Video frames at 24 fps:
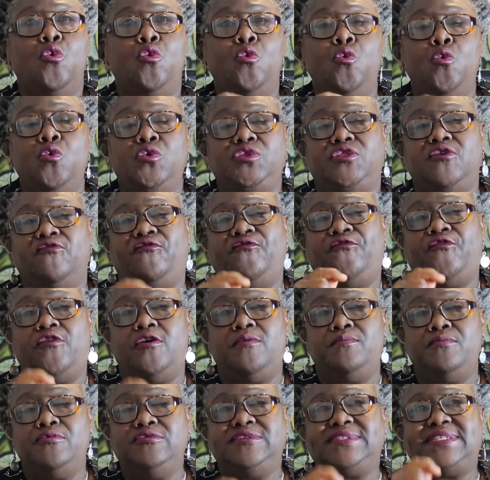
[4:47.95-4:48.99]
who the
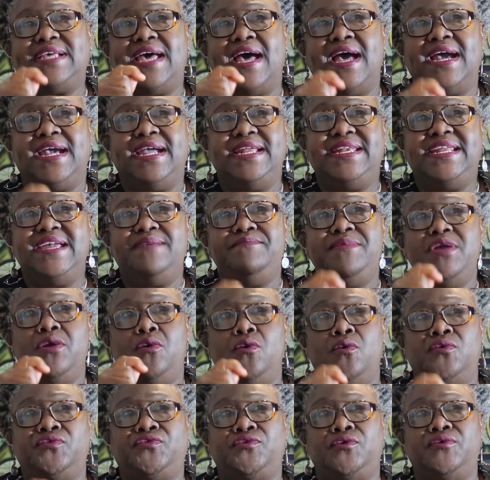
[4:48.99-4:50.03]
foremost academic
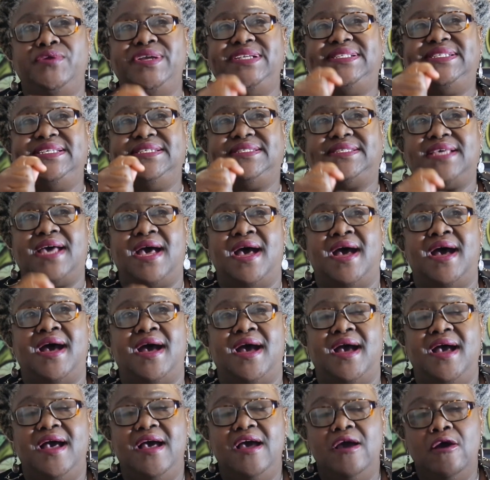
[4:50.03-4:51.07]
authorities
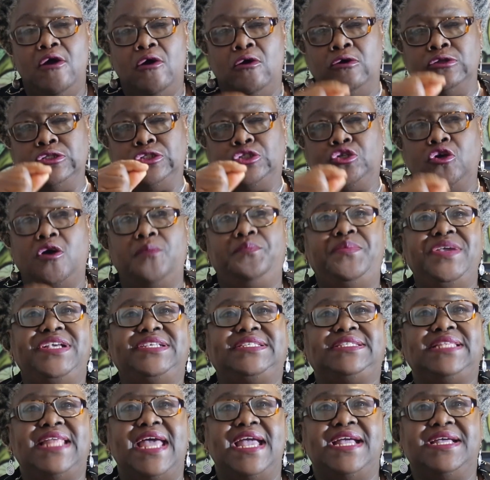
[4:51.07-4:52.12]
are on
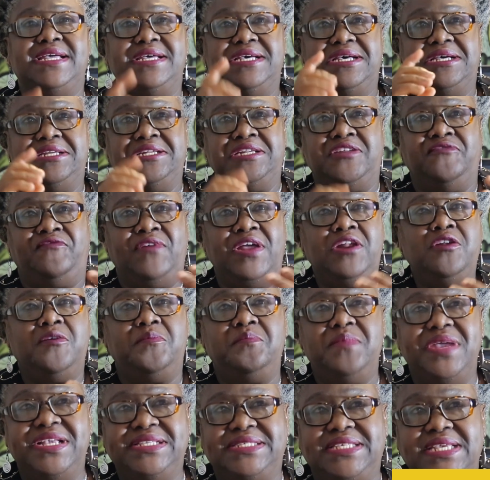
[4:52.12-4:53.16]
topics like
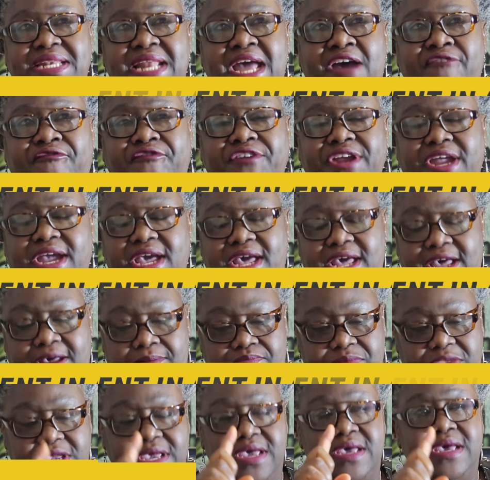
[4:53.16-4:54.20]
development in Africa,